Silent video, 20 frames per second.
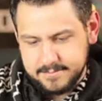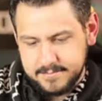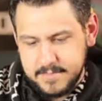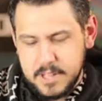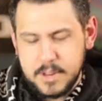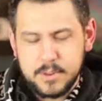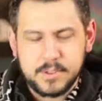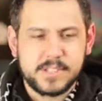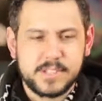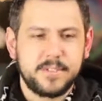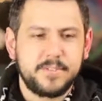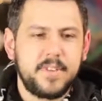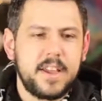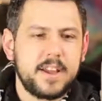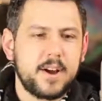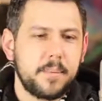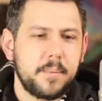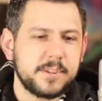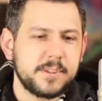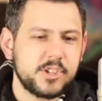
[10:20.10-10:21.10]
You know, it's a
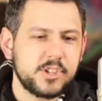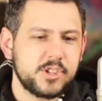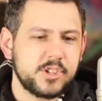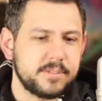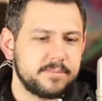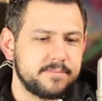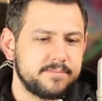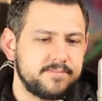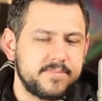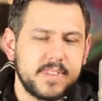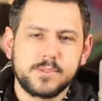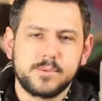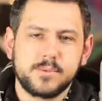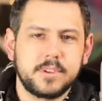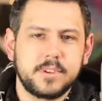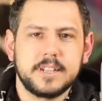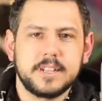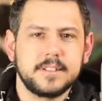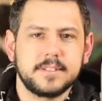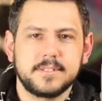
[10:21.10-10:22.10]
fake opposition. That's
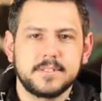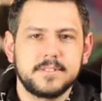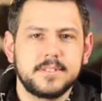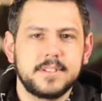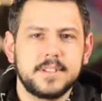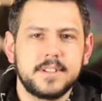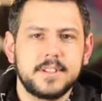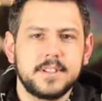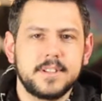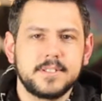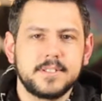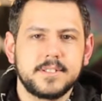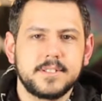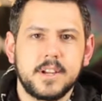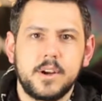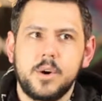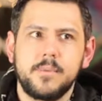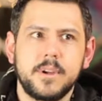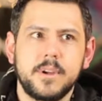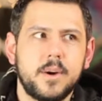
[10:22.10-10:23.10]
what it is.
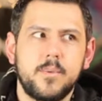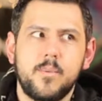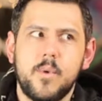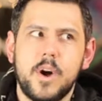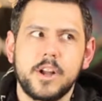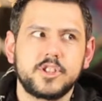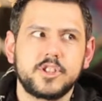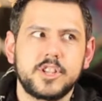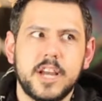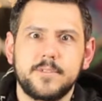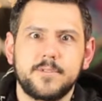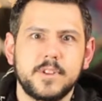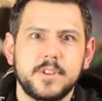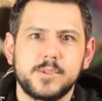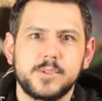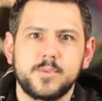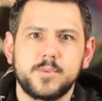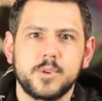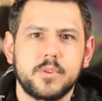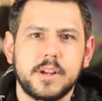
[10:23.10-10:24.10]
Like, oh my God, watch out for
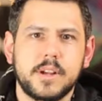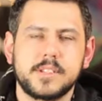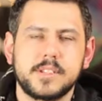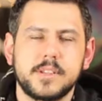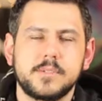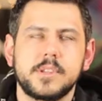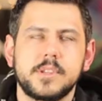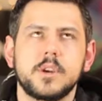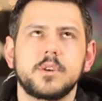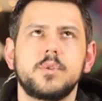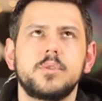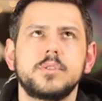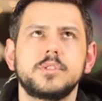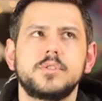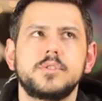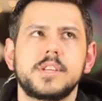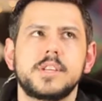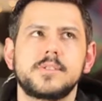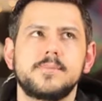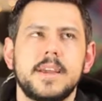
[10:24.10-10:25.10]
these progressives. They're going
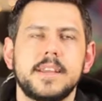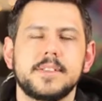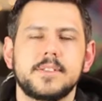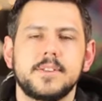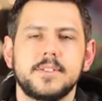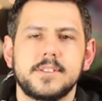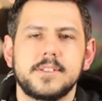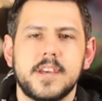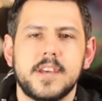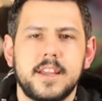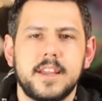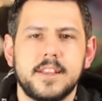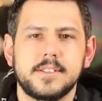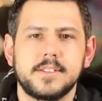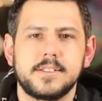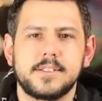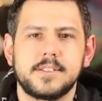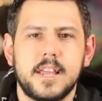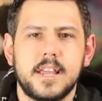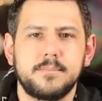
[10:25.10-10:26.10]
to dismantle the
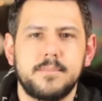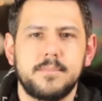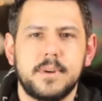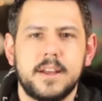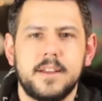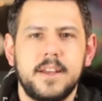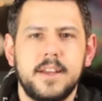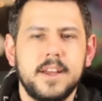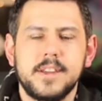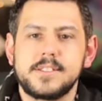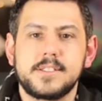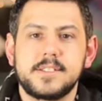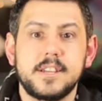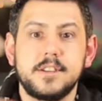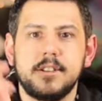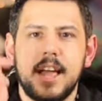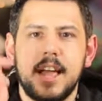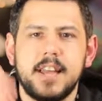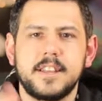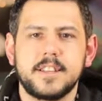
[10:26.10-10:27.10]
Zionist state by
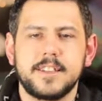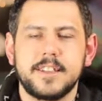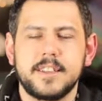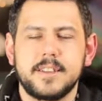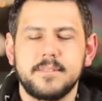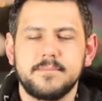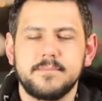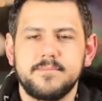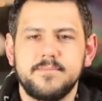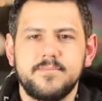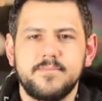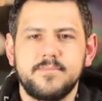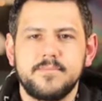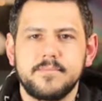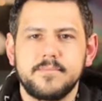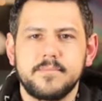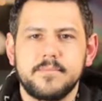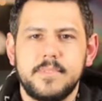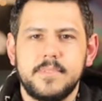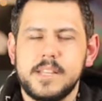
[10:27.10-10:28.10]
single-handedly.
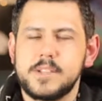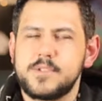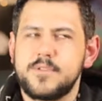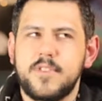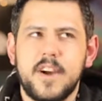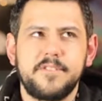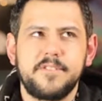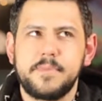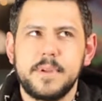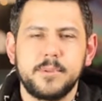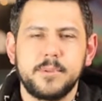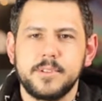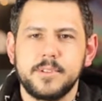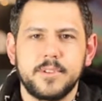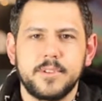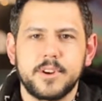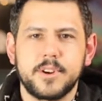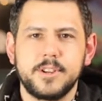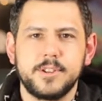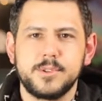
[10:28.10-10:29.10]
These 5 people,
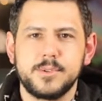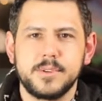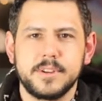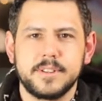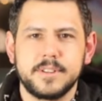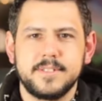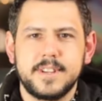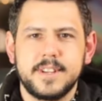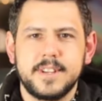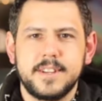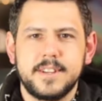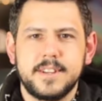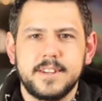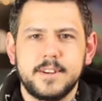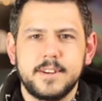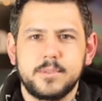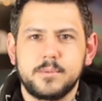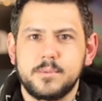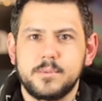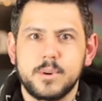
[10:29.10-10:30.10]
they're going to do it.
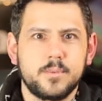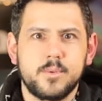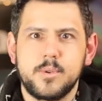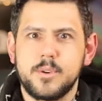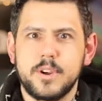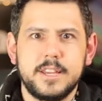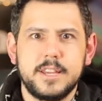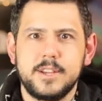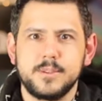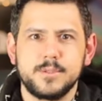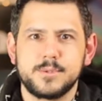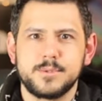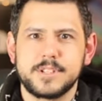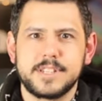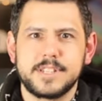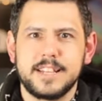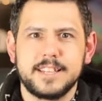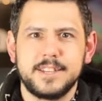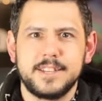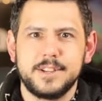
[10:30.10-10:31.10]
We're warning you. We're
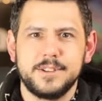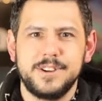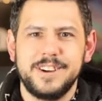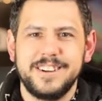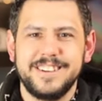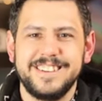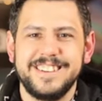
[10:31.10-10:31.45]
telling you.